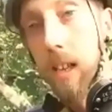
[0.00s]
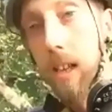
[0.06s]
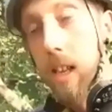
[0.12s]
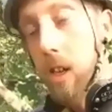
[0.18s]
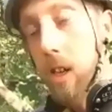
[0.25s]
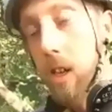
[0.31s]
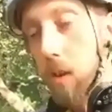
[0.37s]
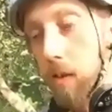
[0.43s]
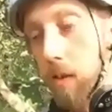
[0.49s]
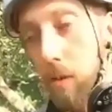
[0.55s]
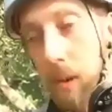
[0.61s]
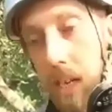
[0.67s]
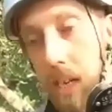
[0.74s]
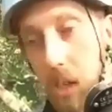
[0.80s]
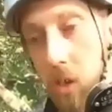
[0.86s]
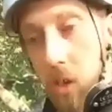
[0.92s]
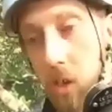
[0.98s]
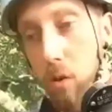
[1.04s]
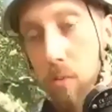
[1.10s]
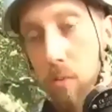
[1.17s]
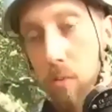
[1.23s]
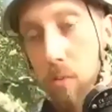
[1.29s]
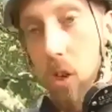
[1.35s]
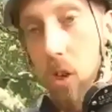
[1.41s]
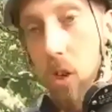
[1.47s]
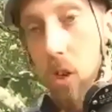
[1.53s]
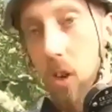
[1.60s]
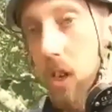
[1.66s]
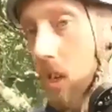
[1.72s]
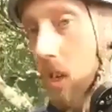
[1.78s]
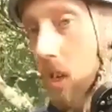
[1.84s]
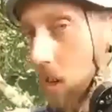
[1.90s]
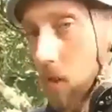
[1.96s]
So if you make too much noise
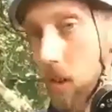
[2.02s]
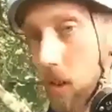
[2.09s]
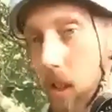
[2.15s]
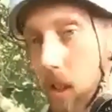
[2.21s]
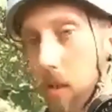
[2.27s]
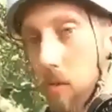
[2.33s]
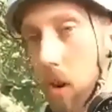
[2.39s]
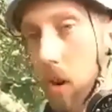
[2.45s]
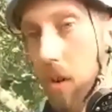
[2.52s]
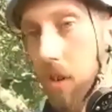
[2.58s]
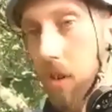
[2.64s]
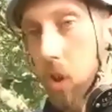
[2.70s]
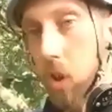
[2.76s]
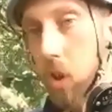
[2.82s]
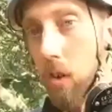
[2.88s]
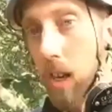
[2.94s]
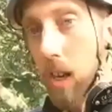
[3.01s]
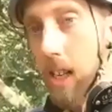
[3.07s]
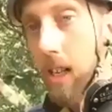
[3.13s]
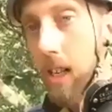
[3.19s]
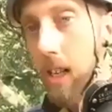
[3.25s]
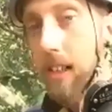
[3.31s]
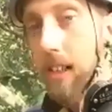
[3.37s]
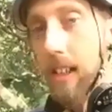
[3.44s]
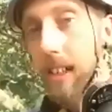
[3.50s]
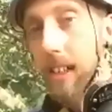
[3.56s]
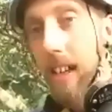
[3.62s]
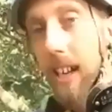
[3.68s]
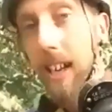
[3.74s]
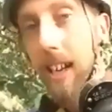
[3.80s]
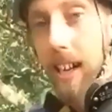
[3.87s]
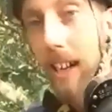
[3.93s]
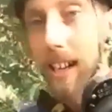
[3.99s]
and you're in the wrong tree,
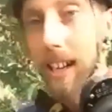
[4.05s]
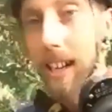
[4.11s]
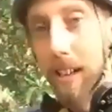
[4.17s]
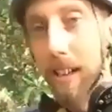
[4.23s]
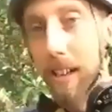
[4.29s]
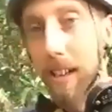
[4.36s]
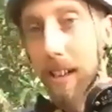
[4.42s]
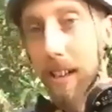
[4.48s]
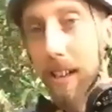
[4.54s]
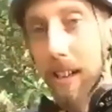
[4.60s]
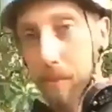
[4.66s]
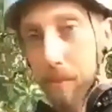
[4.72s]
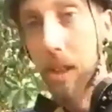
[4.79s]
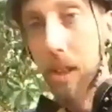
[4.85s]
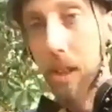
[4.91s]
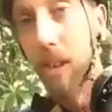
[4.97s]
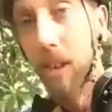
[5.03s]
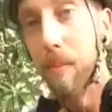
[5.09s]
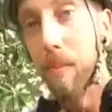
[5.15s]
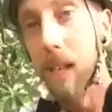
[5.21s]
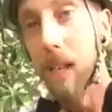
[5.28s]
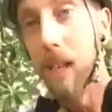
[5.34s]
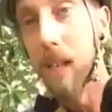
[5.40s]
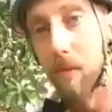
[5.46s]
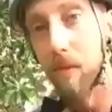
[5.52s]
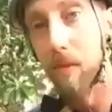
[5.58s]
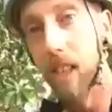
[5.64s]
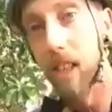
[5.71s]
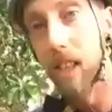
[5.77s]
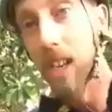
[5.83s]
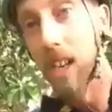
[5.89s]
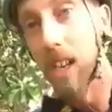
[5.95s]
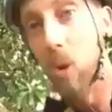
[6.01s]
uh, the honeybees are really
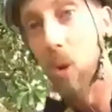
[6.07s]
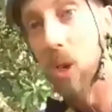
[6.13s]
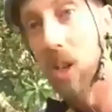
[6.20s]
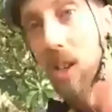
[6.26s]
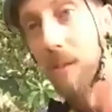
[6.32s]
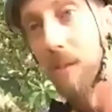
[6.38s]
dangerous.